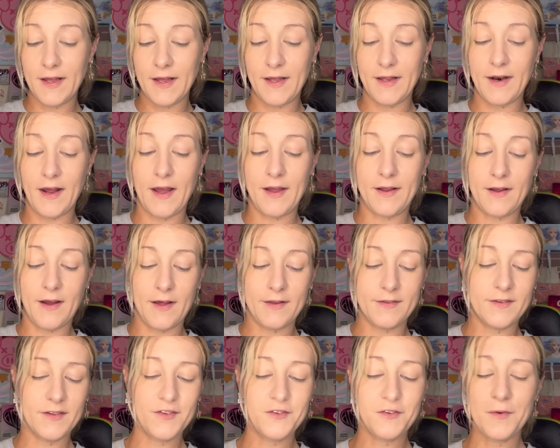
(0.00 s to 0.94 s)
And I
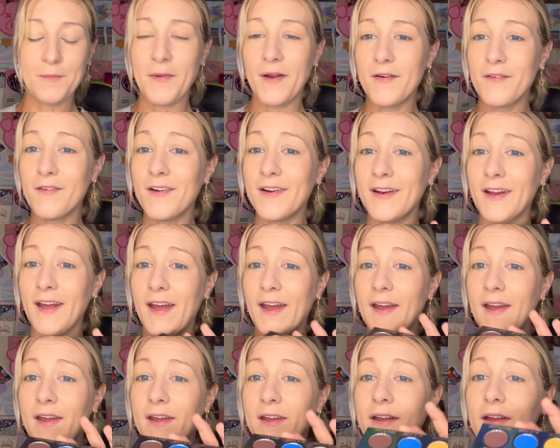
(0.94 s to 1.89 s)
got this from my
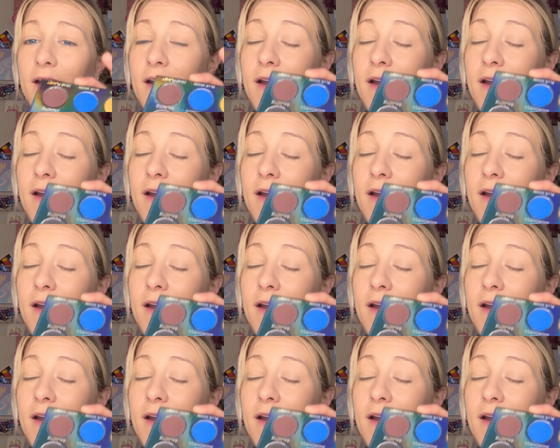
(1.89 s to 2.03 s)
Renee.